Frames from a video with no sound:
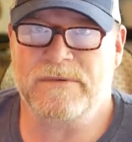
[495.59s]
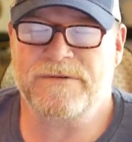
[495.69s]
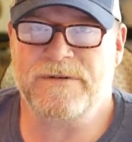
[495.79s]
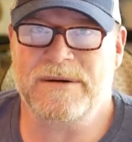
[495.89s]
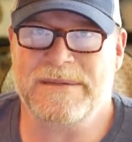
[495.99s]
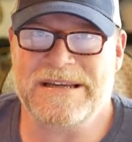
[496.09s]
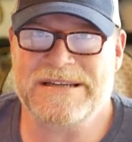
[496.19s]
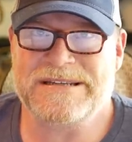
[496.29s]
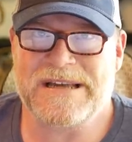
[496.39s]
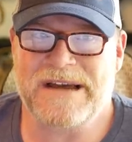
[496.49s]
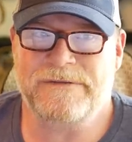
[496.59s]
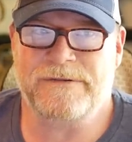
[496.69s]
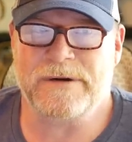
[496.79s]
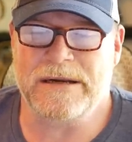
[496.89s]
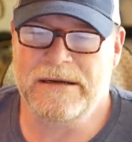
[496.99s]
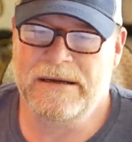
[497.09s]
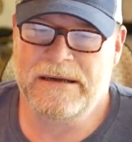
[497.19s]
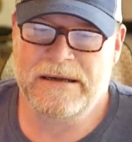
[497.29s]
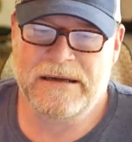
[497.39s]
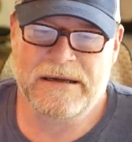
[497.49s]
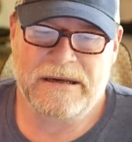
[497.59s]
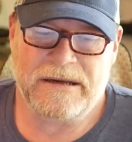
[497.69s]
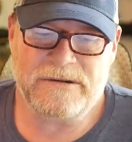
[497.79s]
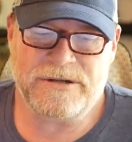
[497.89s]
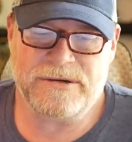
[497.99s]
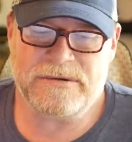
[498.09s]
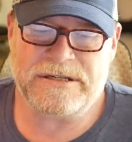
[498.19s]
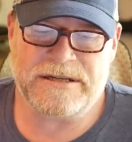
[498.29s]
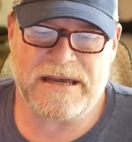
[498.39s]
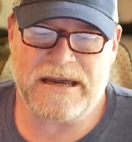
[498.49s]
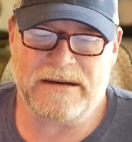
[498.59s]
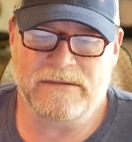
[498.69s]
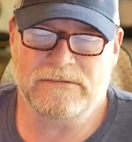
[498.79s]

Freedom is not free. Go shooting today.